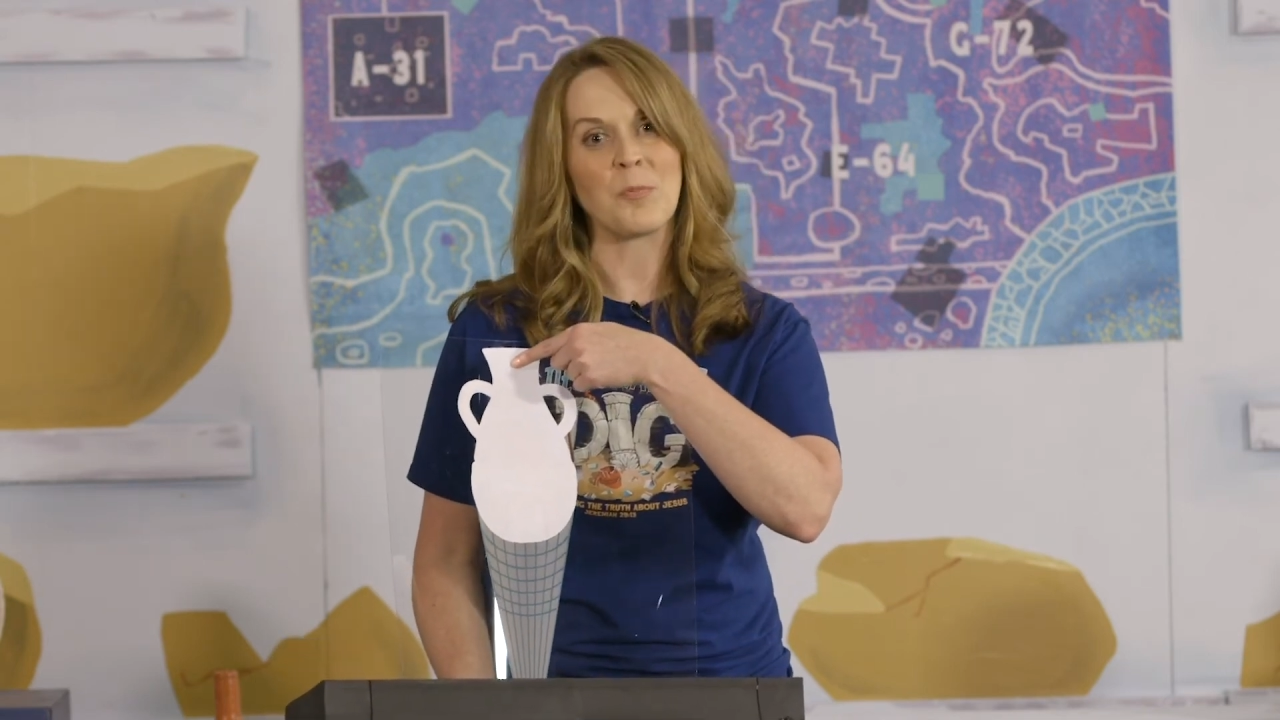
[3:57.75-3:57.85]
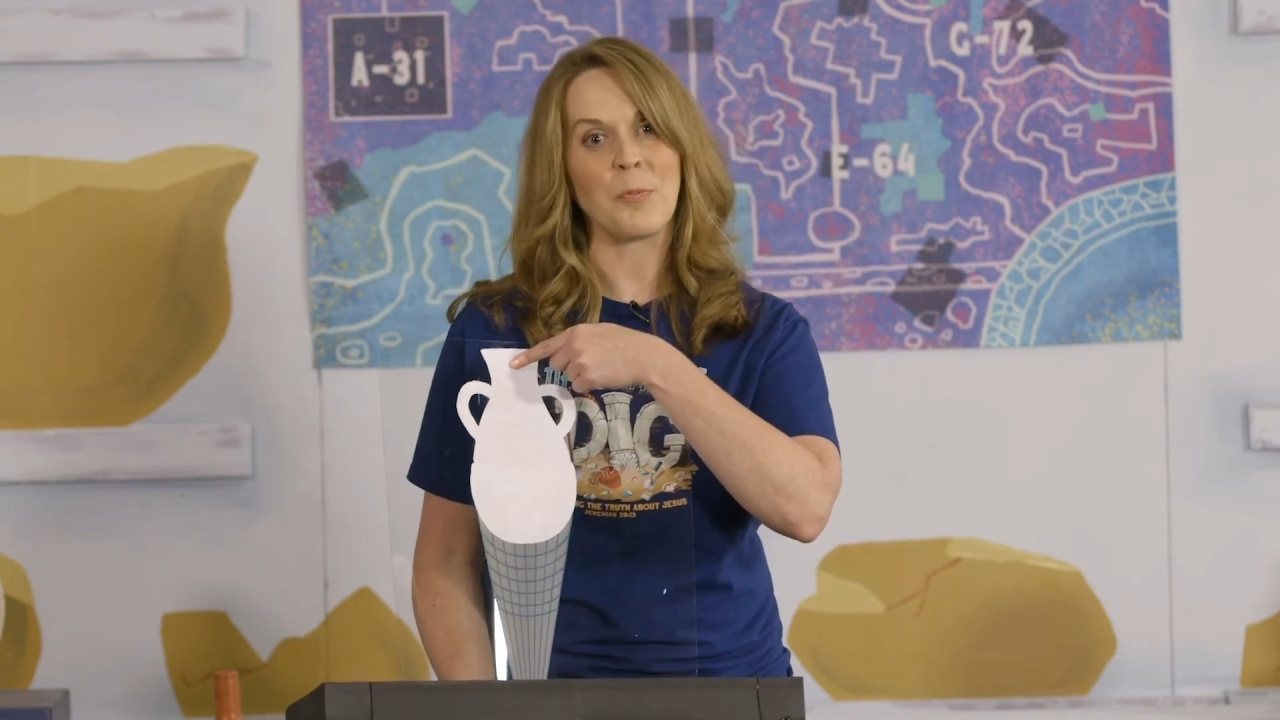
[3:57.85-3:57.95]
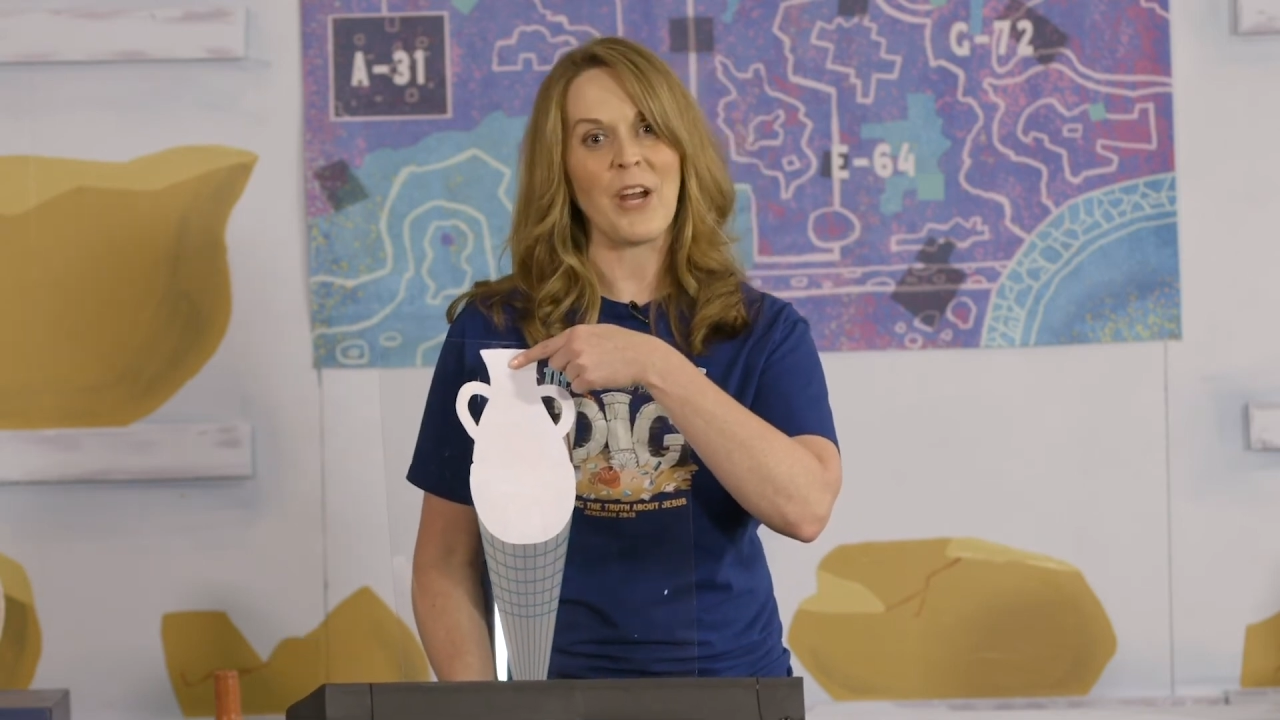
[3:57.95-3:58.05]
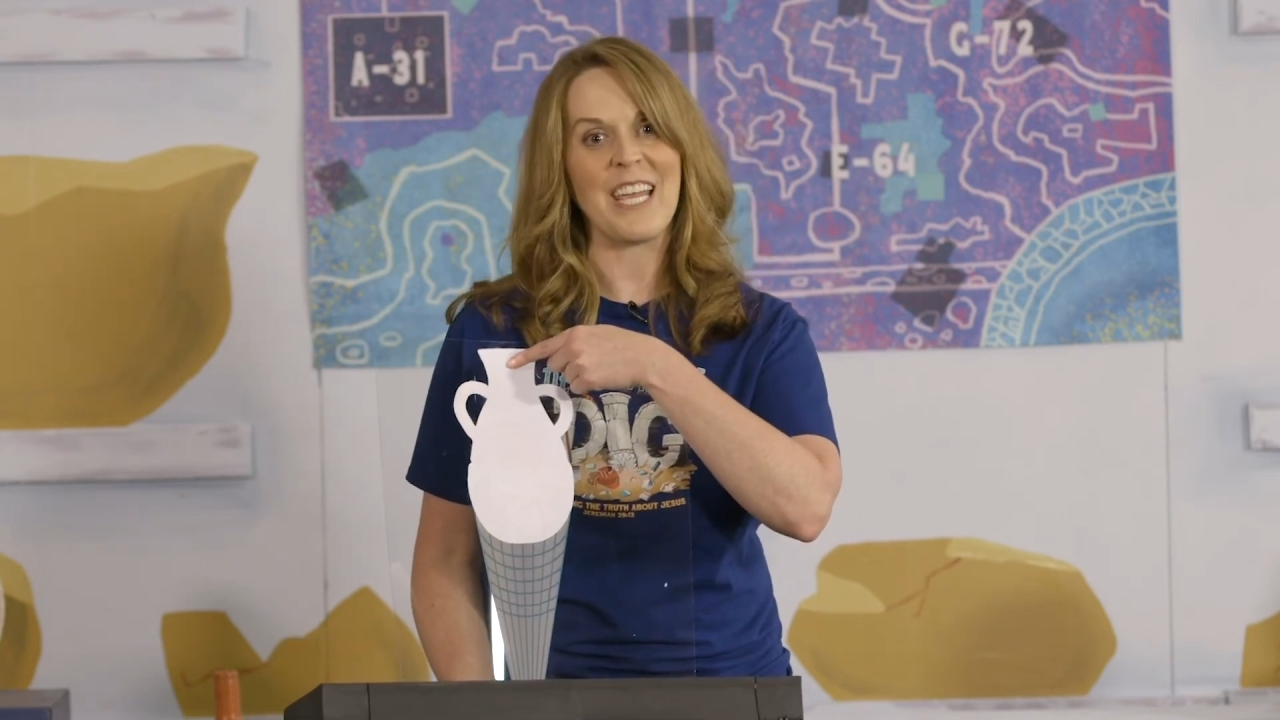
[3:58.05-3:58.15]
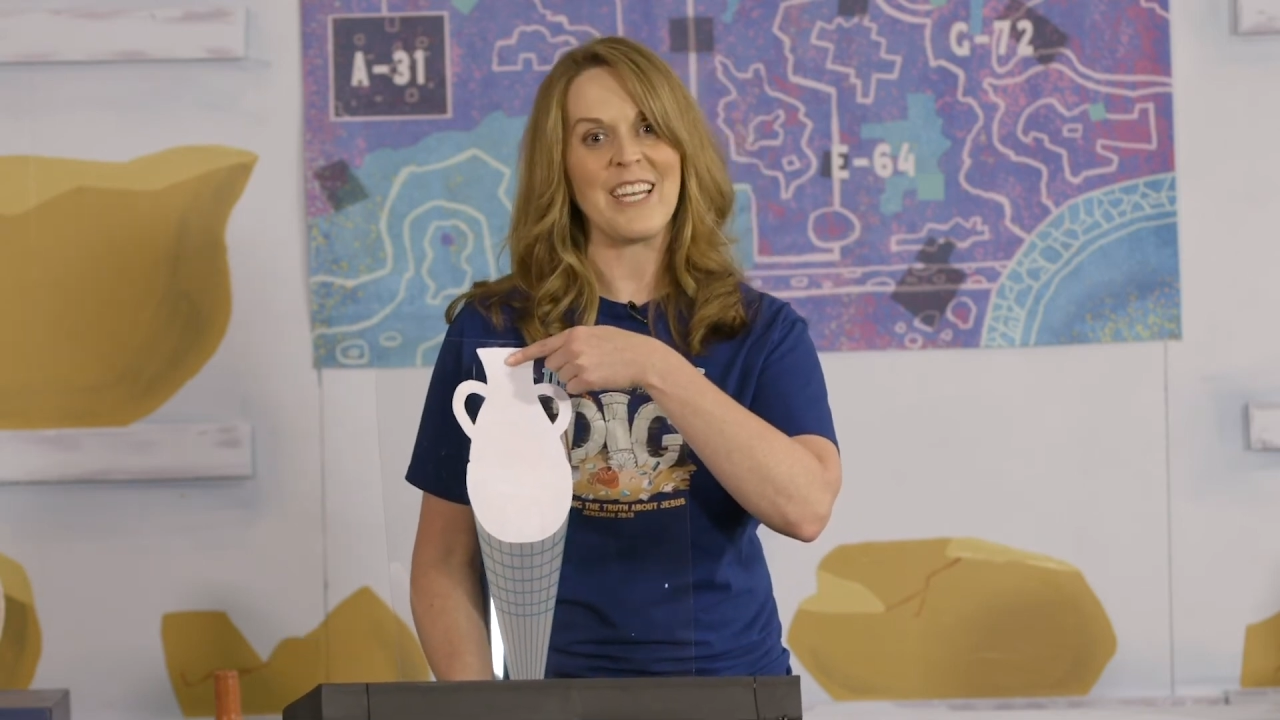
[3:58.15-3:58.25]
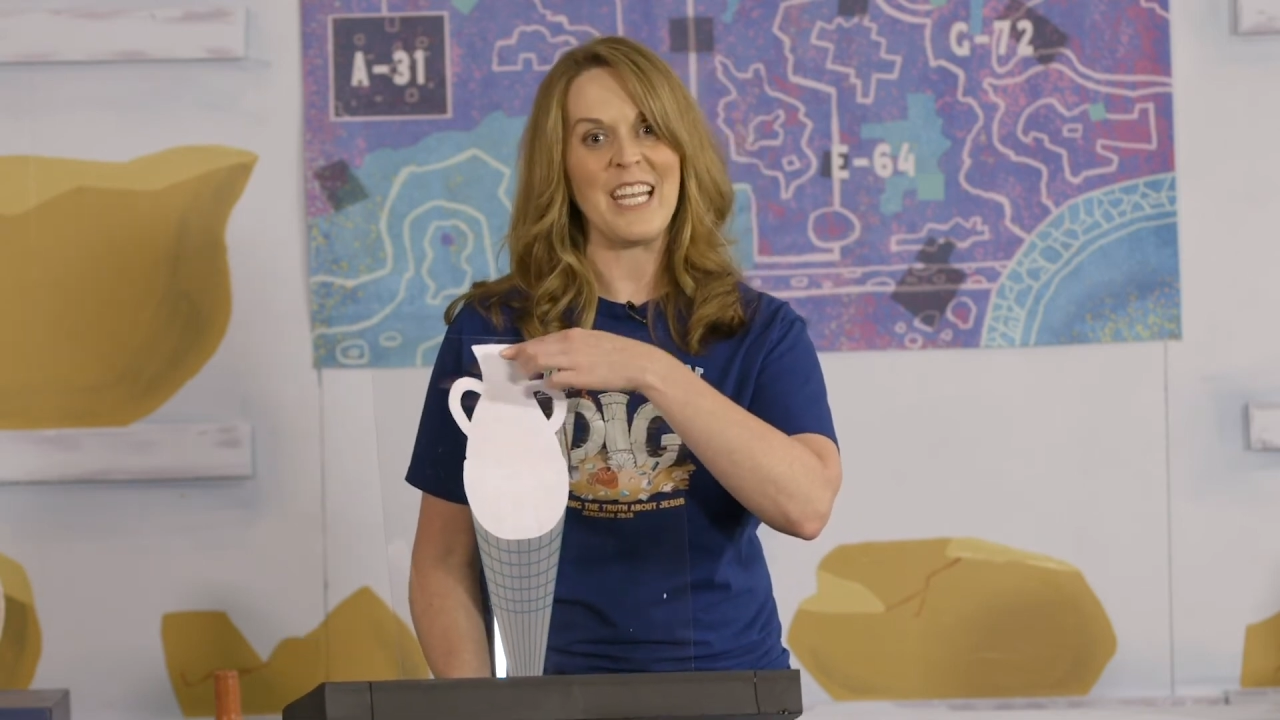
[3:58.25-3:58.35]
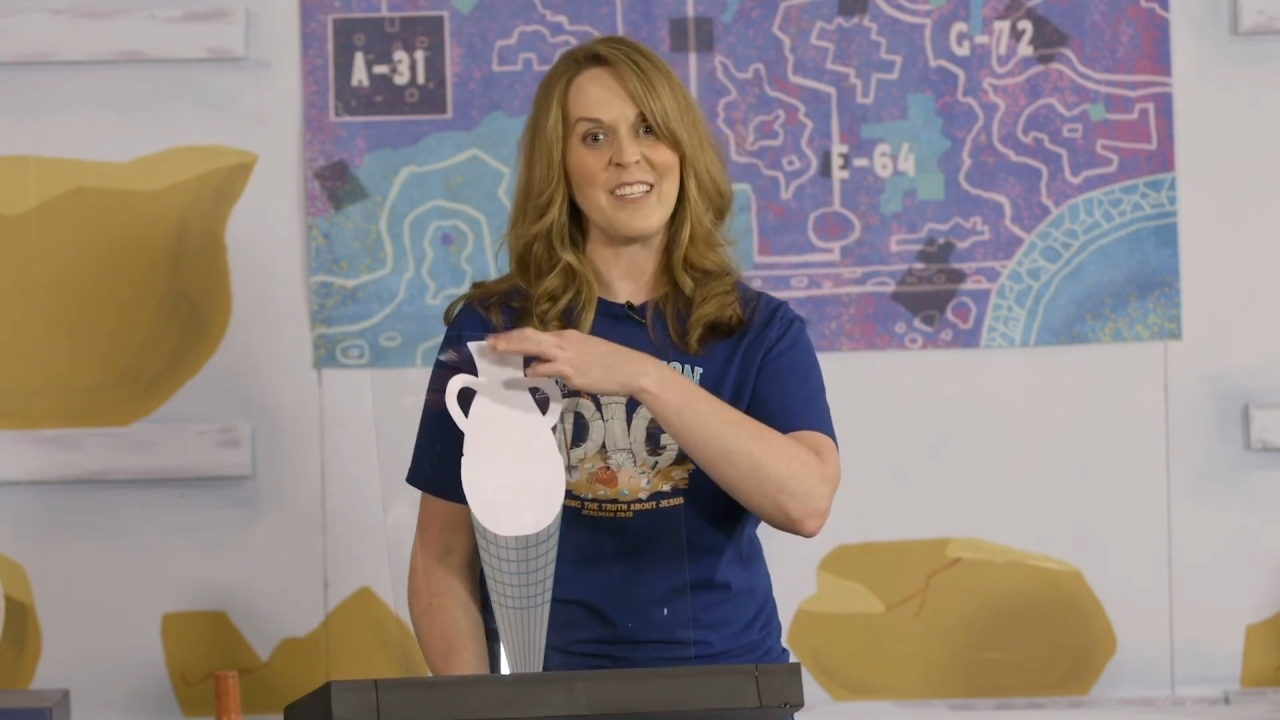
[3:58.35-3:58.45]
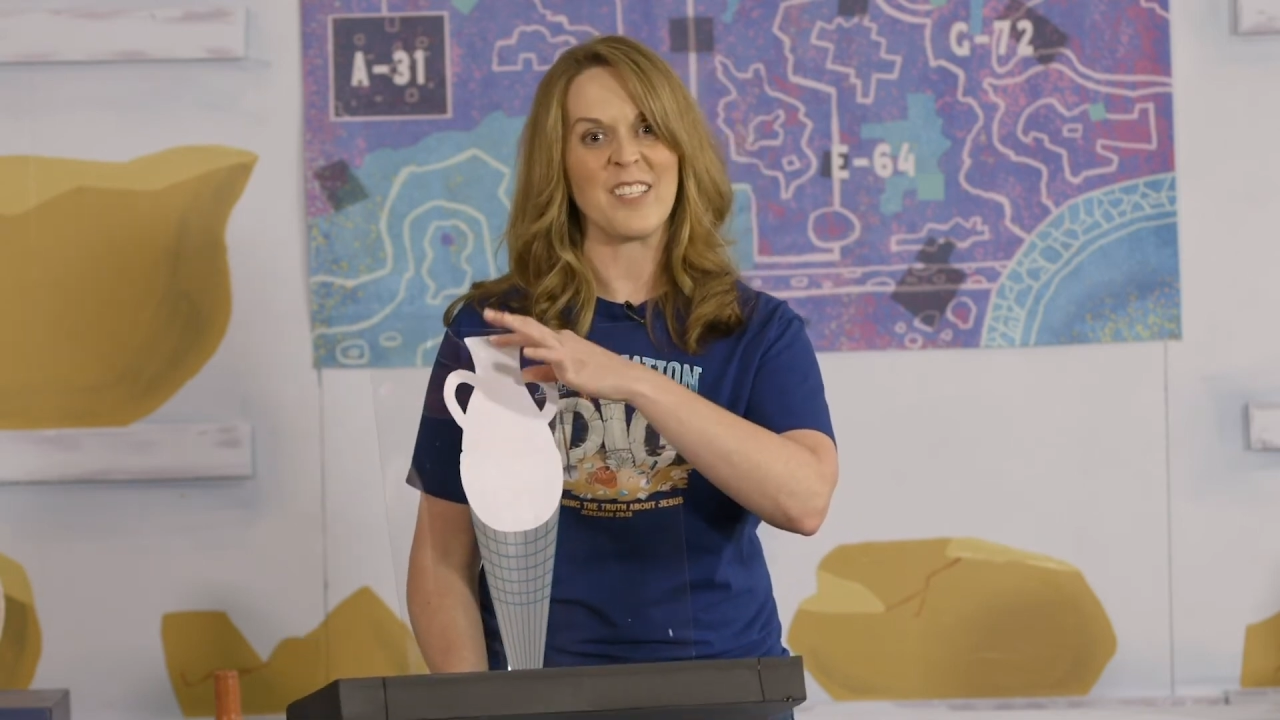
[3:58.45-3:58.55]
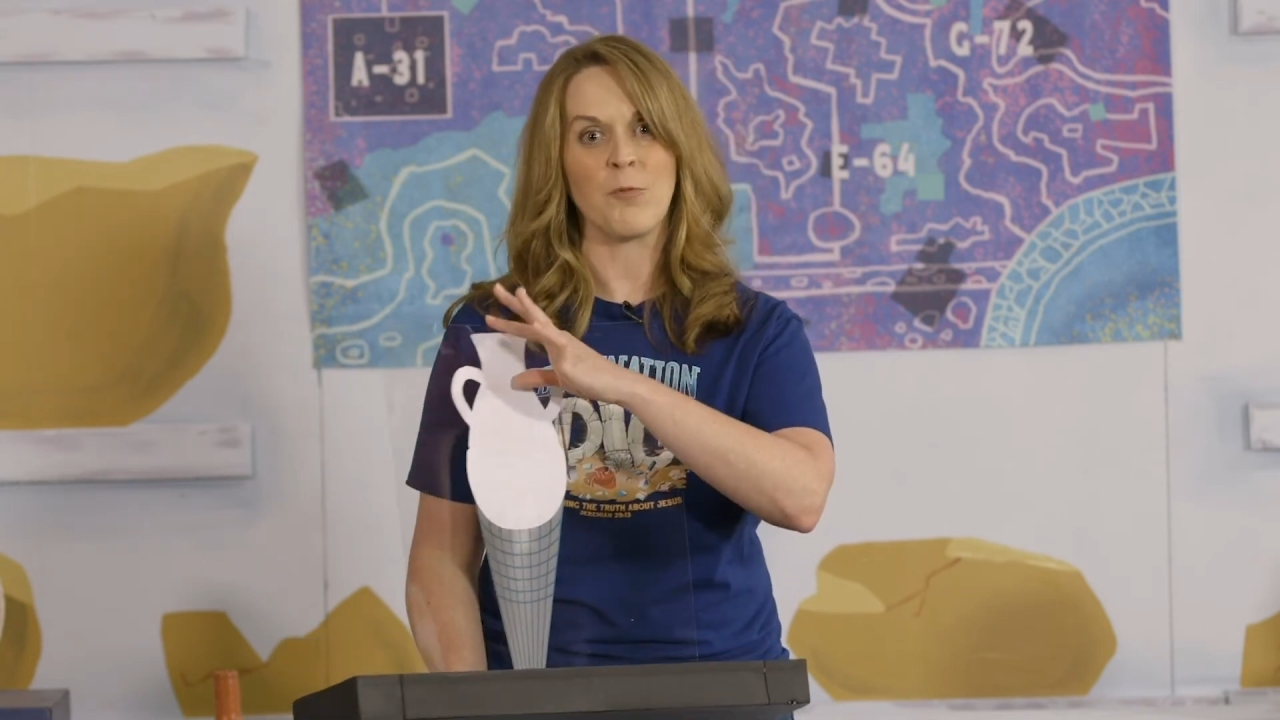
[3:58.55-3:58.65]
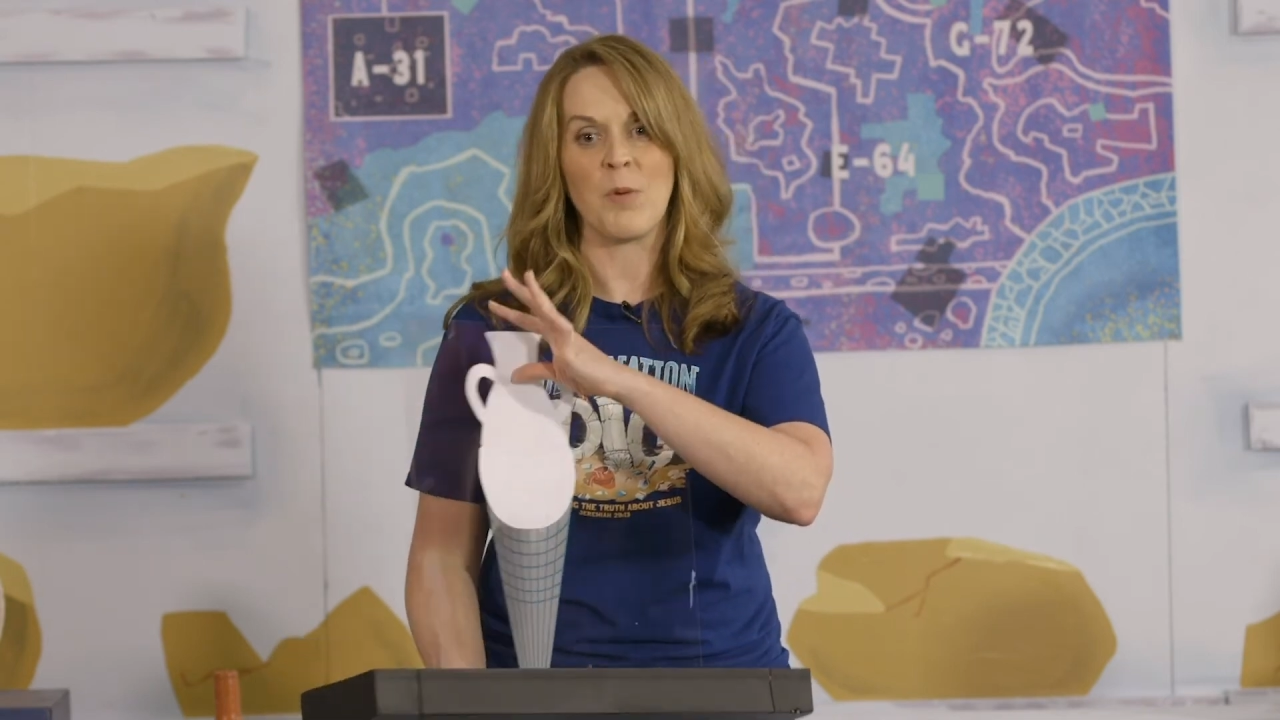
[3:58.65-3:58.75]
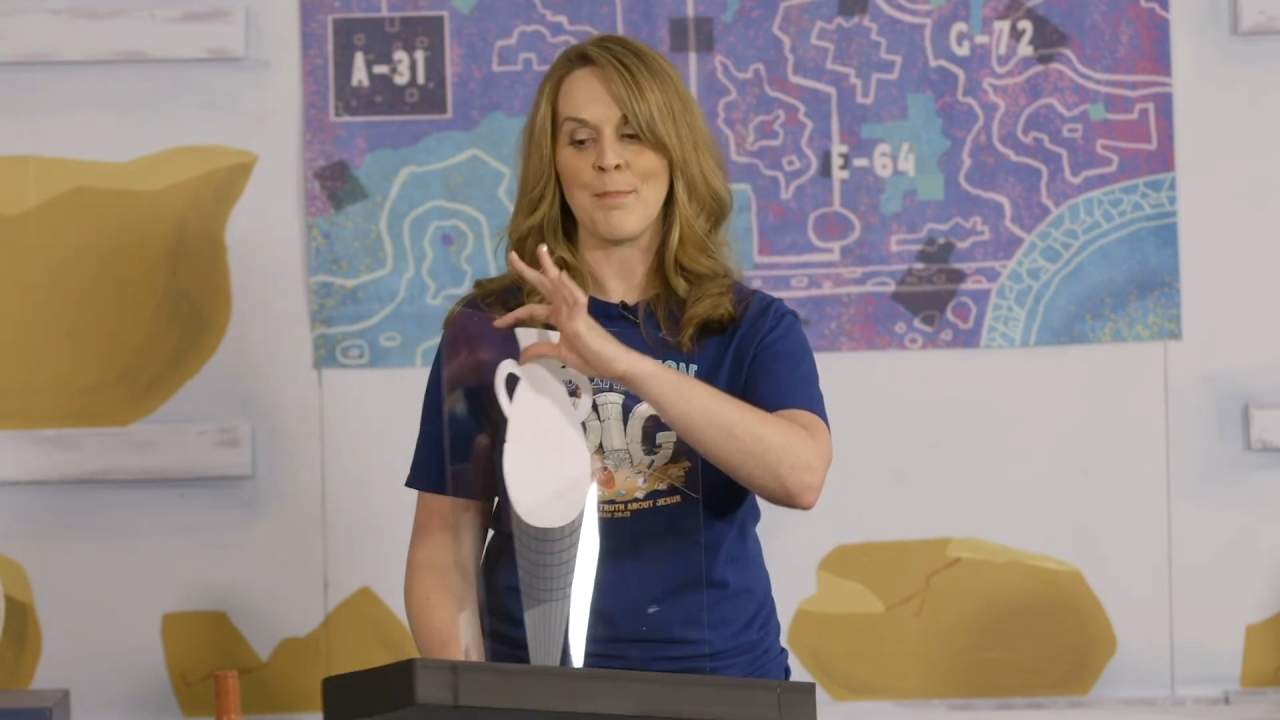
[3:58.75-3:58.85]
spray adhesive,